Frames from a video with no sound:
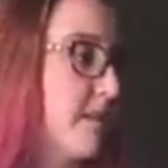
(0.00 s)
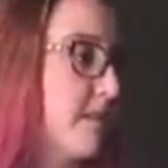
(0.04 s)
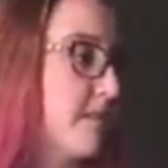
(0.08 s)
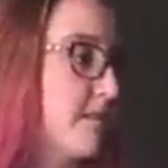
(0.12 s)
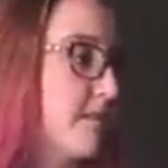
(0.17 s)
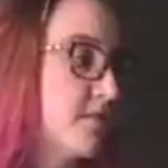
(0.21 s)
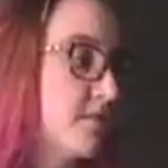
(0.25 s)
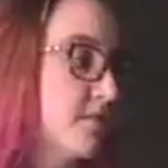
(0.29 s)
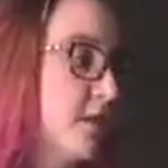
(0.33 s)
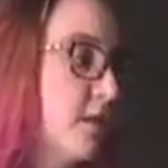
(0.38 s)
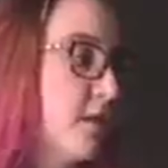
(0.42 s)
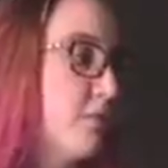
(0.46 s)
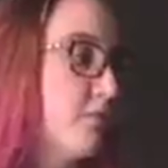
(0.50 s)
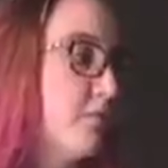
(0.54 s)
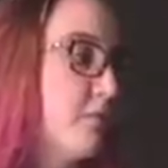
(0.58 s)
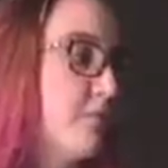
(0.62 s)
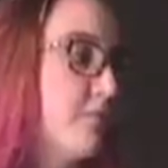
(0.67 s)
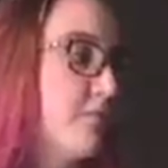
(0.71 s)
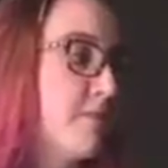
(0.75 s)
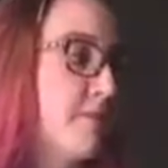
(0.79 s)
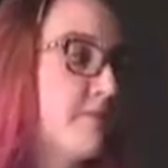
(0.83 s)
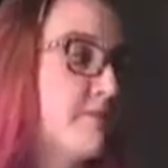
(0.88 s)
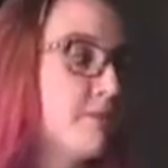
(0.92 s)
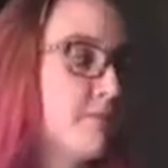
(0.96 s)
So when
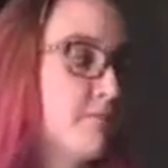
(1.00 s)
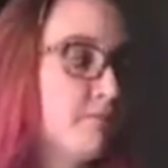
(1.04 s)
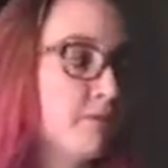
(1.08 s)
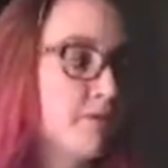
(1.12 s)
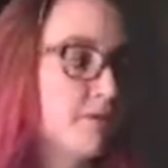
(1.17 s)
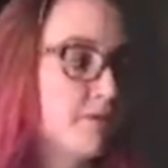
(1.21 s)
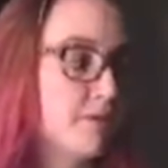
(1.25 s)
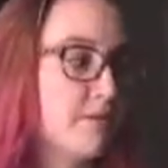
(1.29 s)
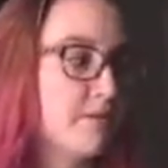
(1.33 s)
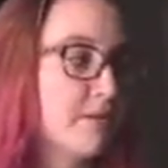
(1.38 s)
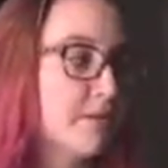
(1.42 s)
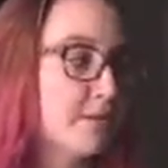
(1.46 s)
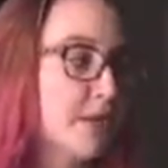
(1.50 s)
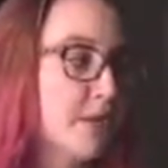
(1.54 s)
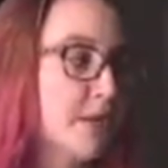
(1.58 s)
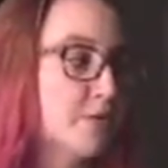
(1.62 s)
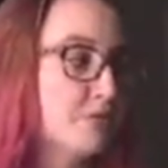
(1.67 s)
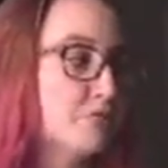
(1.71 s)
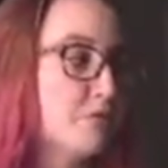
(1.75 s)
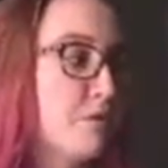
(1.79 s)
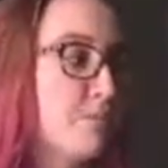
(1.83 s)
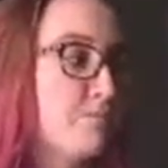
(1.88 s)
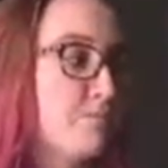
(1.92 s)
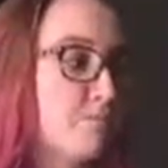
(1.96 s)
we use morphemic
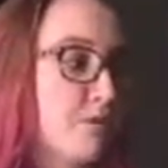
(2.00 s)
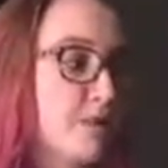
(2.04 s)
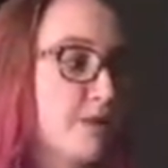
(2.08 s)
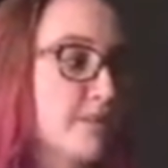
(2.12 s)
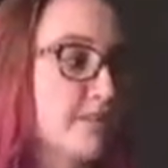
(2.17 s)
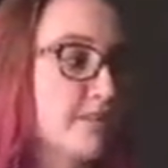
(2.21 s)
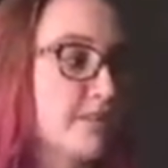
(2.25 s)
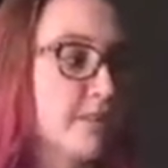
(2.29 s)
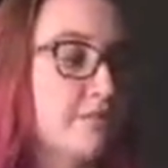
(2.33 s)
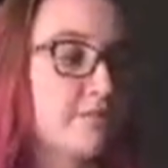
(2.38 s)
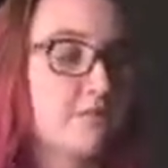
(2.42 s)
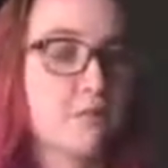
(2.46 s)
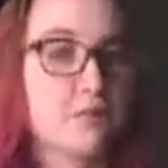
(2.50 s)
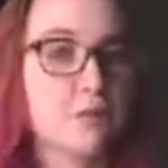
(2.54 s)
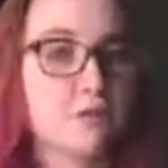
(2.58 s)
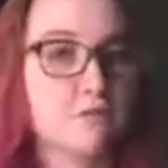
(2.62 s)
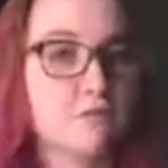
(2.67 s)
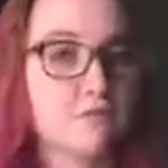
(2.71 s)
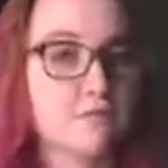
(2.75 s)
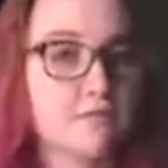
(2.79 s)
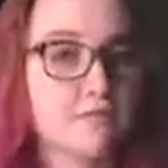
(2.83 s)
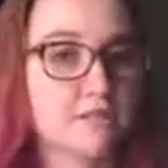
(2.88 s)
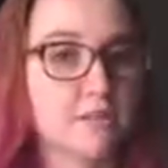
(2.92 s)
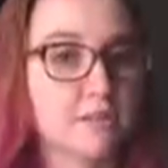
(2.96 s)
knowledge, we break down the
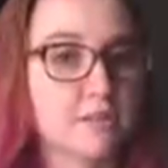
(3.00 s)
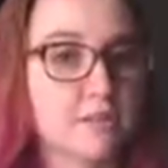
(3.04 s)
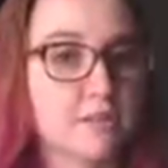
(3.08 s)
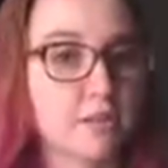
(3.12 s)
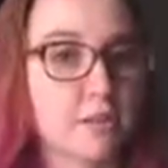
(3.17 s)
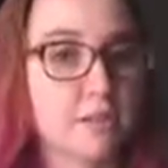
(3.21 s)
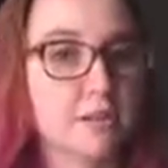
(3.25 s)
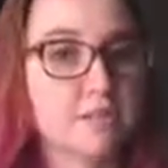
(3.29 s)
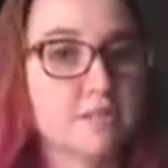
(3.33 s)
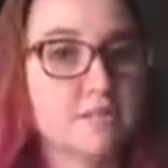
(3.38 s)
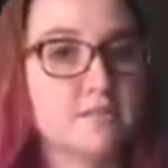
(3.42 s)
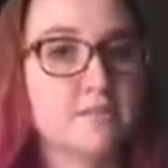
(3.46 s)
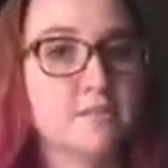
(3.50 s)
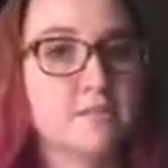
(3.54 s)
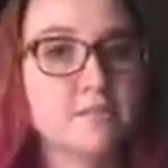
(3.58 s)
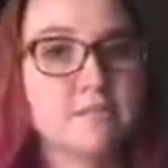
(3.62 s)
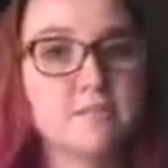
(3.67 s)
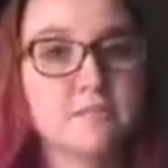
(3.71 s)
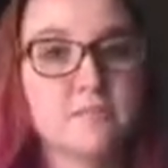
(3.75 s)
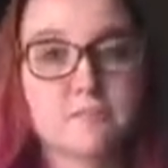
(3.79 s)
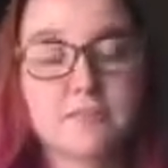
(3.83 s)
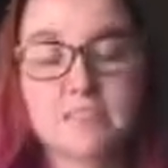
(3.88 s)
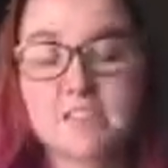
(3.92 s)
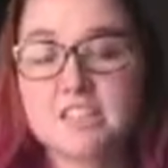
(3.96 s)
units of words.
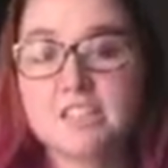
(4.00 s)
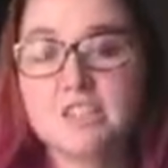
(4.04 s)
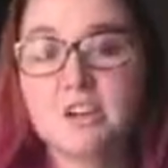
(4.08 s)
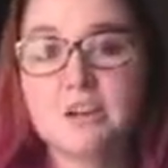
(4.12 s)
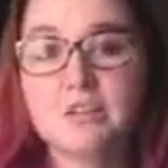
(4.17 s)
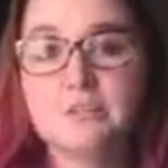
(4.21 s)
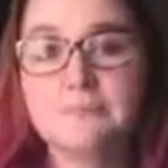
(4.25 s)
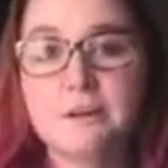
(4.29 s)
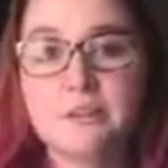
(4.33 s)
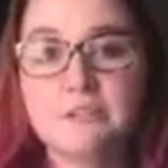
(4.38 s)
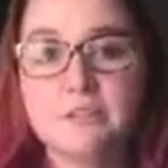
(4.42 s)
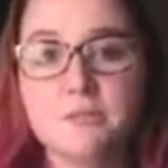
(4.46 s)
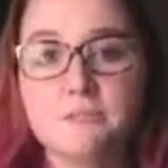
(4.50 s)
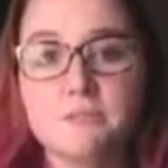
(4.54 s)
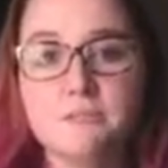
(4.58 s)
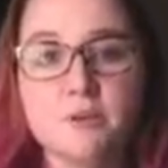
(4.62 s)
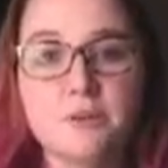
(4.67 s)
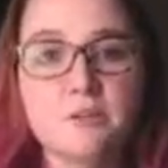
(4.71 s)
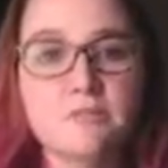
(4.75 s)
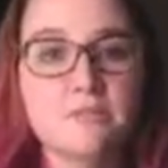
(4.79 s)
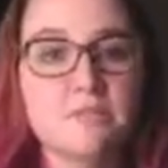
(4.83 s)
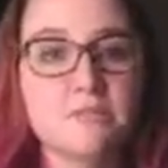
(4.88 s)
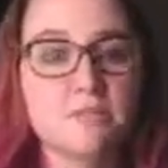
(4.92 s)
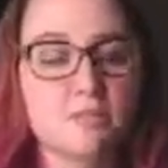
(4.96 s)
Something they talked about in the
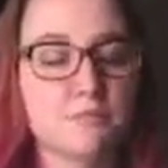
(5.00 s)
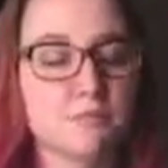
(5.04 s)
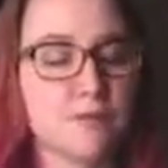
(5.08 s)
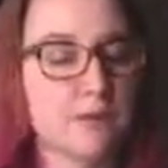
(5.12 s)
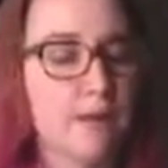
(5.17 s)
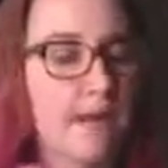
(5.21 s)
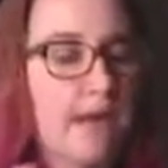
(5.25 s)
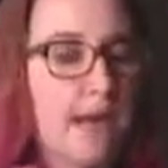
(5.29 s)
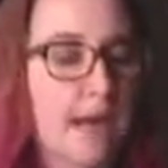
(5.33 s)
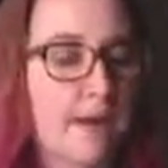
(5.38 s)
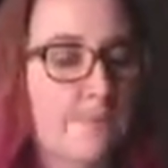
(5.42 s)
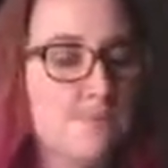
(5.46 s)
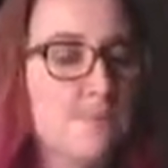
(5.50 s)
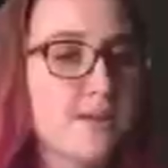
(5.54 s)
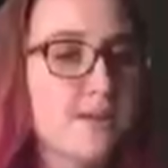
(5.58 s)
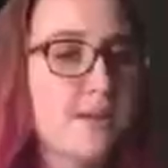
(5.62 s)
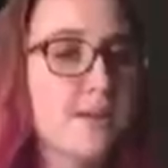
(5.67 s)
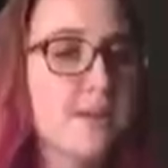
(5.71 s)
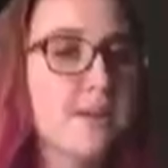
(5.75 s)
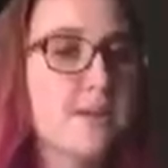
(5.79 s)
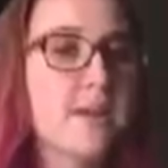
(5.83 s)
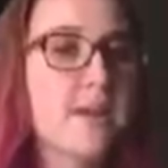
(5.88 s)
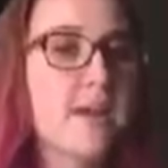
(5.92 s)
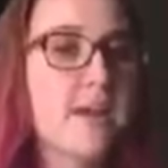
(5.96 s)
book was the word happy,
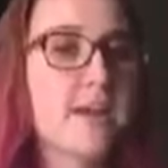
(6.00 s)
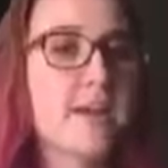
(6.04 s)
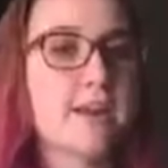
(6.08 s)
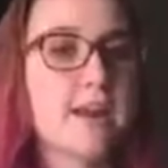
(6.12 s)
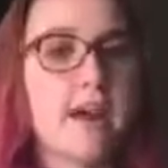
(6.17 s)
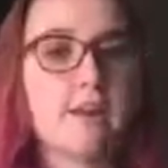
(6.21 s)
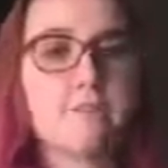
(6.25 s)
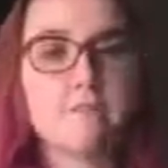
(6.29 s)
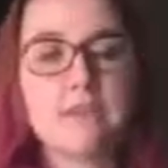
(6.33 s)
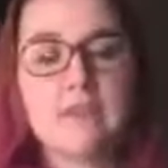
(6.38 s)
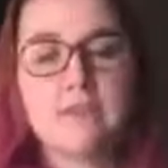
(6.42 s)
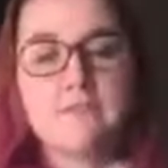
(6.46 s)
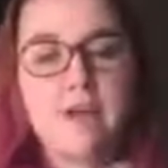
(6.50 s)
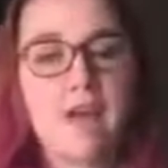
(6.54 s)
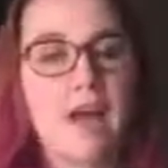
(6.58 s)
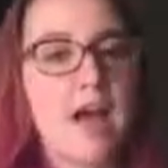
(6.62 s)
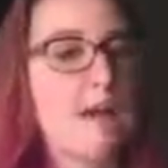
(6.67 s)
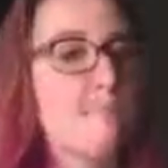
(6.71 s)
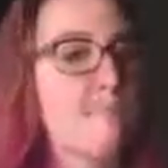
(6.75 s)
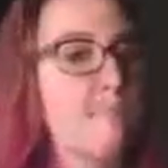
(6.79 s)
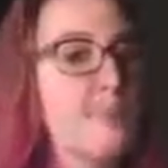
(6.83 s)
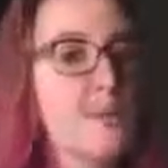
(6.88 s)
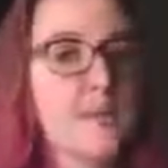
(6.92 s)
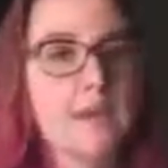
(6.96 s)
and how we have
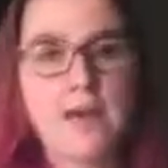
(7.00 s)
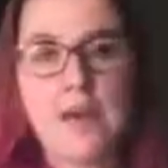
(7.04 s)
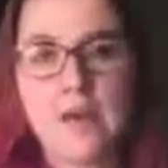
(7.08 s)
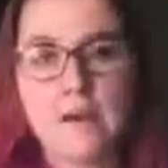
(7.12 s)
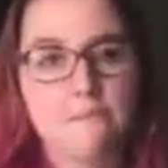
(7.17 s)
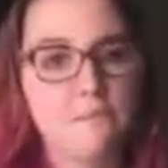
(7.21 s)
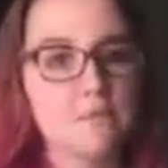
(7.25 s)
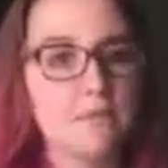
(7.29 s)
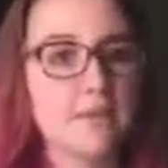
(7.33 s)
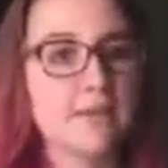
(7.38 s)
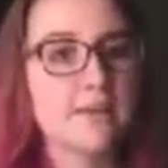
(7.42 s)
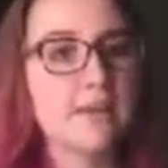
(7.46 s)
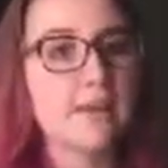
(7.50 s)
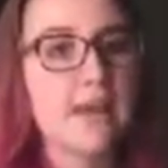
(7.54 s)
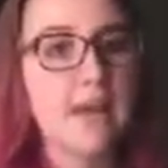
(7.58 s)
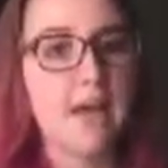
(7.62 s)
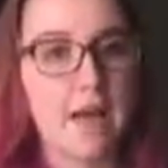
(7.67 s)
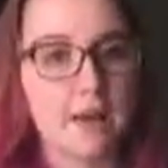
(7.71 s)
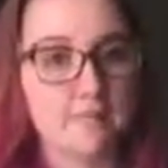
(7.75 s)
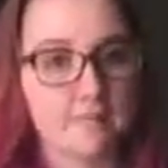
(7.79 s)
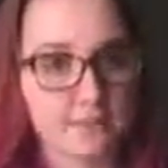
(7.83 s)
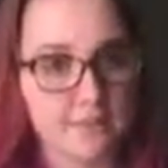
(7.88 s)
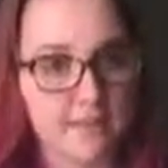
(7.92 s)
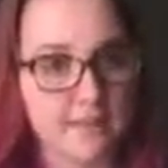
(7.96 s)
happy, happily,
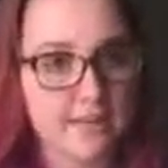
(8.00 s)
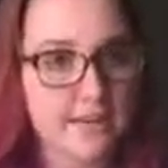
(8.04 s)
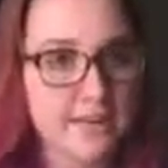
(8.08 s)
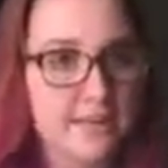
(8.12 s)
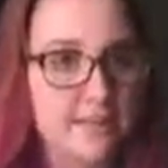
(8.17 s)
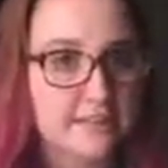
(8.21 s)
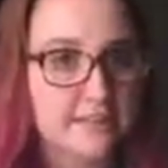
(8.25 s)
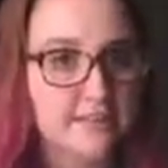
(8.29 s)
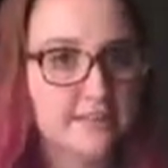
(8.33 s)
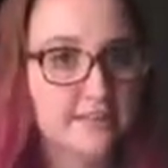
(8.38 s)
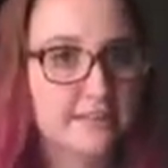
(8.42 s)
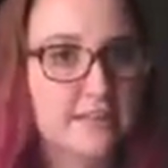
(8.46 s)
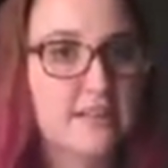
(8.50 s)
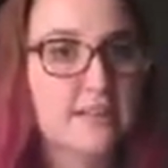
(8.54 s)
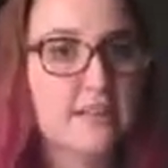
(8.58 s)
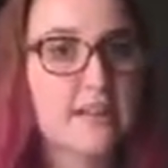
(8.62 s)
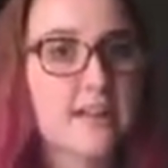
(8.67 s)
happiness.